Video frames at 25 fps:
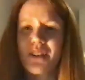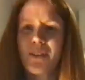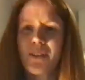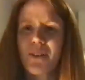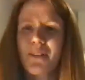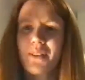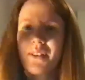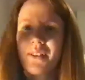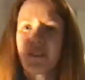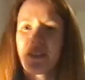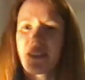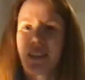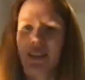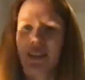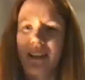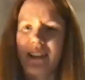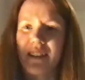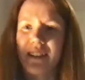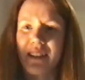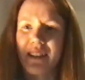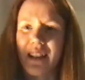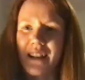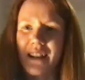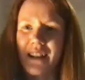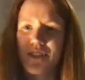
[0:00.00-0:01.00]
the
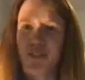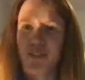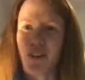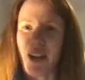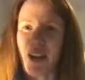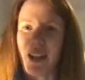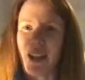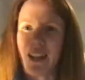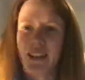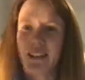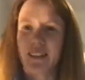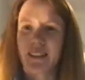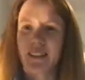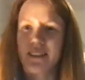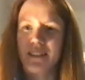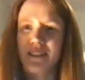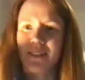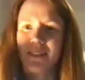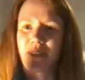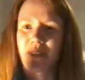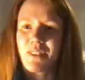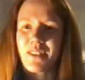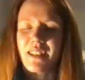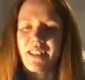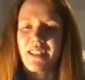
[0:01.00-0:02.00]
like train
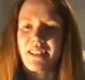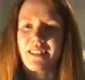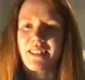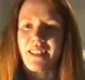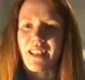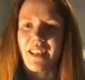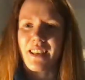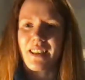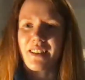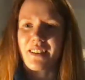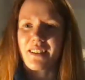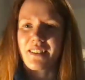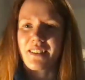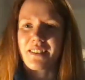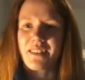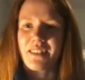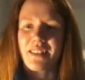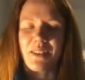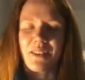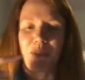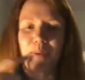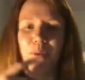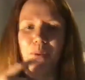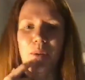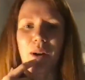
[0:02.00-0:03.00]
under the sea.
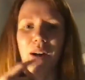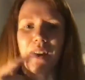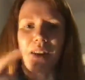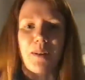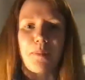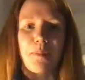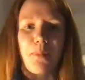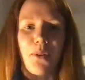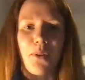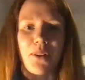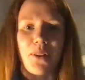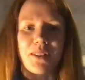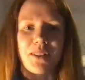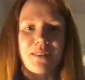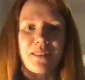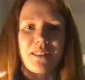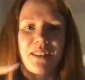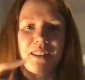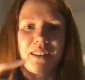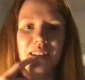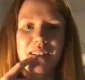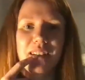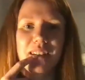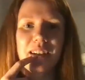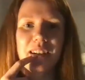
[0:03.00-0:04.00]
Like we got on a bus
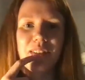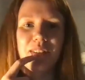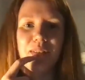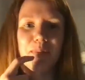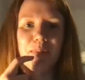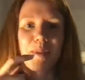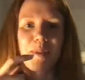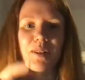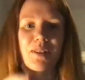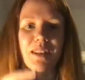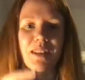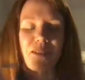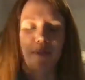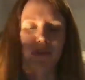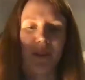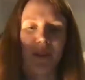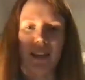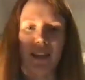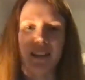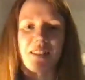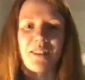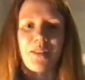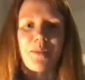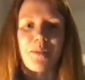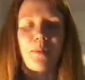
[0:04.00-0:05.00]
from London, we
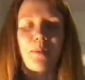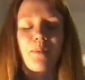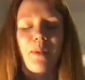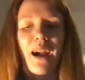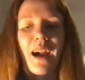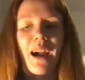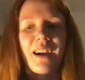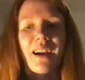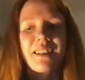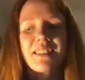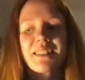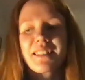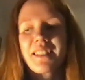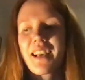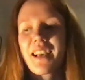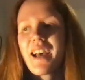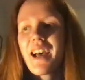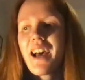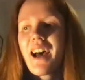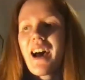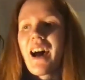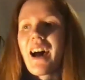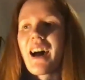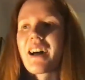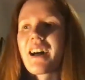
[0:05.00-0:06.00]
ended up in Paris.
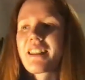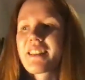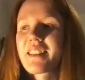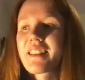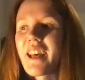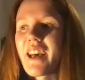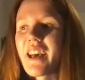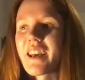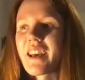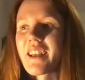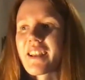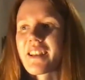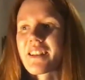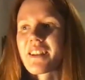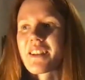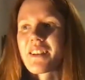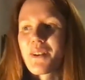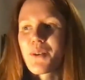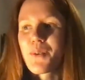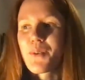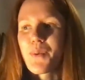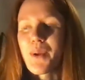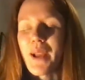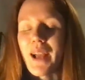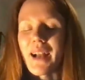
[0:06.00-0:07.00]
And then
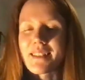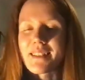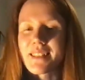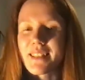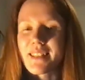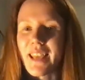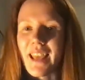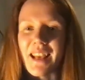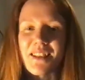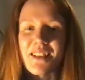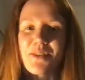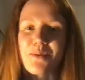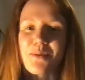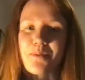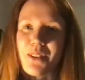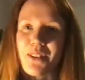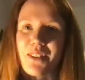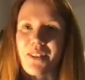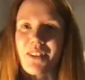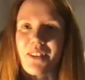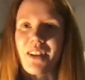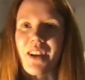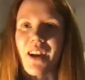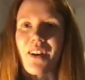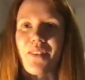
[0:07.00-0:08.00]
we had to kiss someone
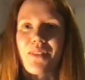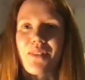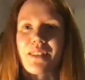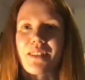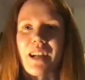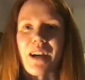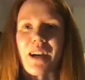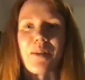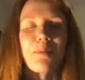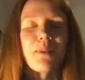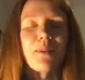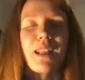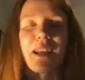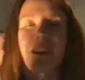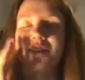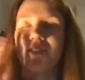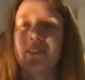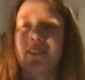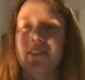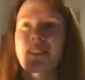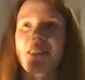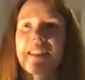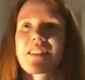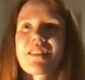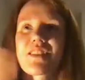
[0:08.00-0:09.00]
under the Eiffel Tower, but like just
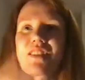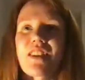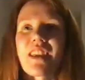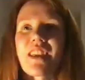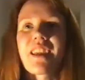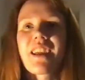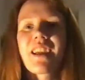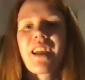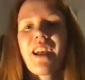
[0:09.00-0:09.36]
in the cheek.